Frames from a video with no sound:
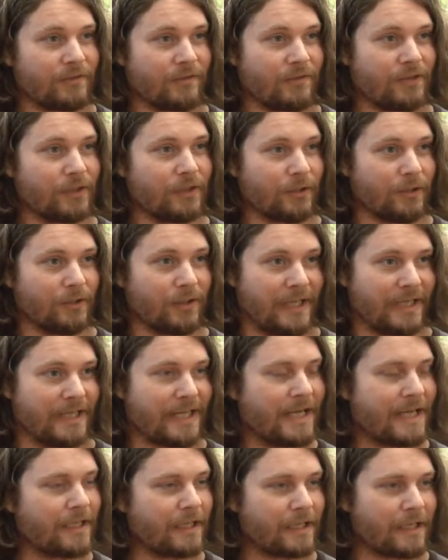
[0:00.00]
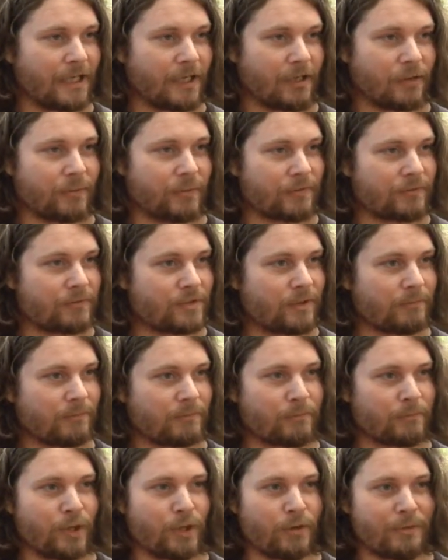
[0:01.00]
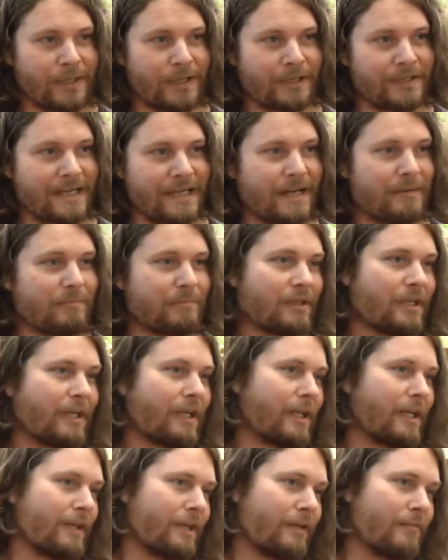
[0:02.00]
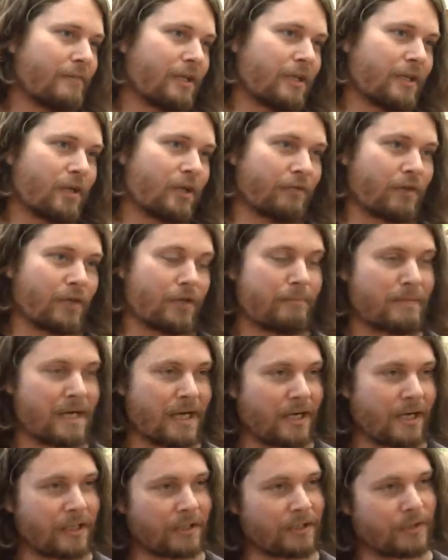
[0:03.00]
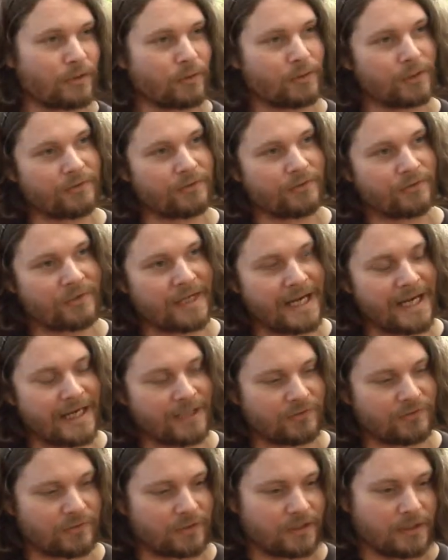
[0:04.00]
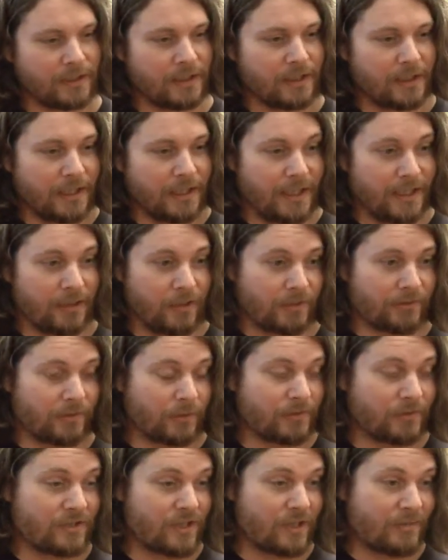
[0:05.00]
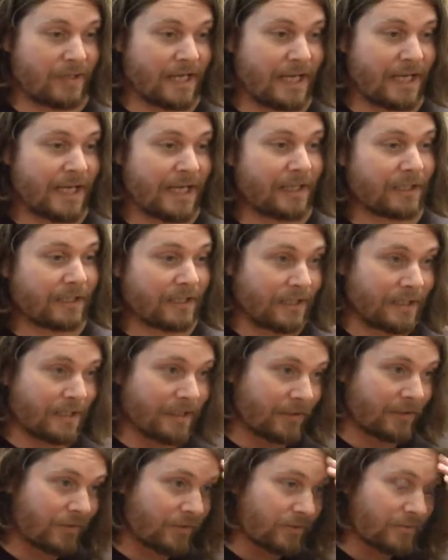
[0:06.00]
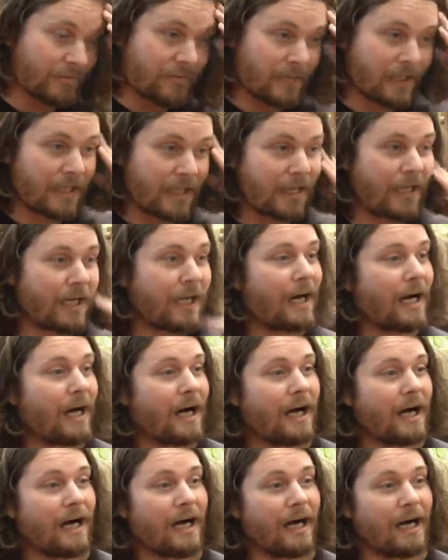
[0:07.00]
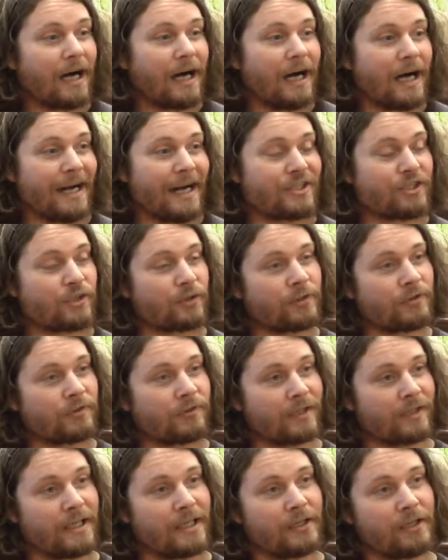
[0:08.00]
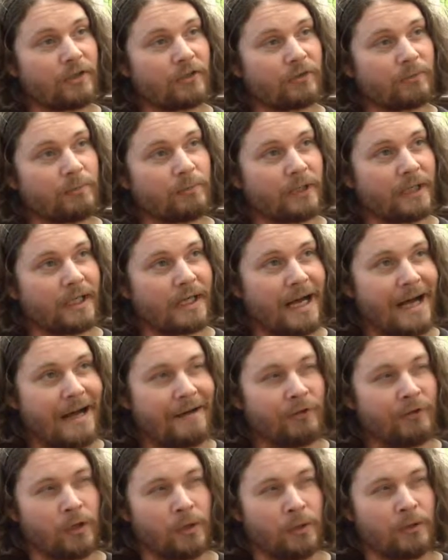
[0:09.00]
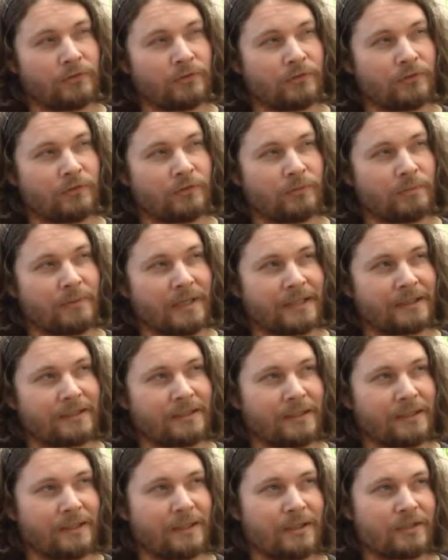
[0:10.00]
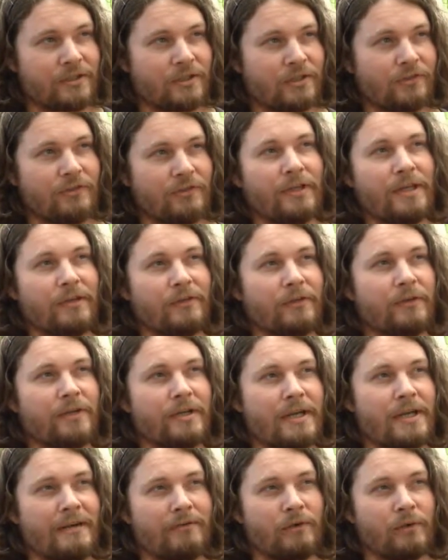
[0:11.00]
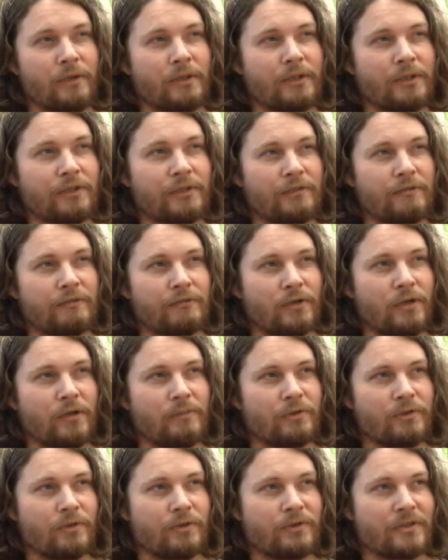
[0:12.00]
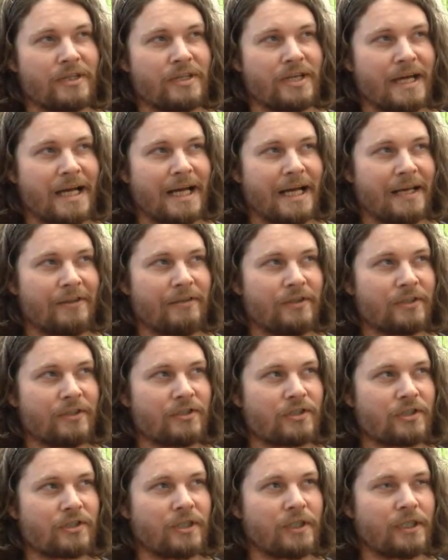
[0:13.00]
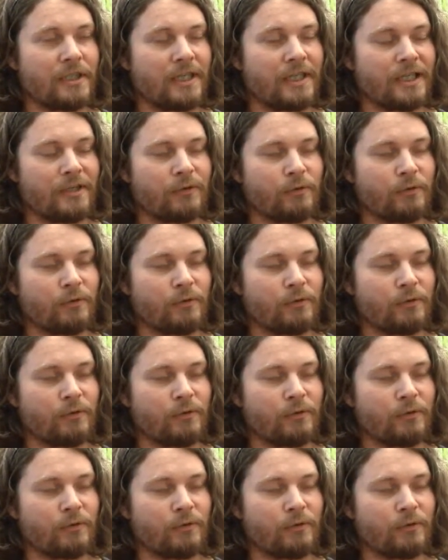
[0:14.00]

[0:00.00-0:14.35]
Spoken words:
Still, like hanging out with Chip Spohn and Dan Penn and being over at American or at Stax and also at TMI. And I shouldn't say this, but I've always suspected, and she's never really confirmed or denied, that she had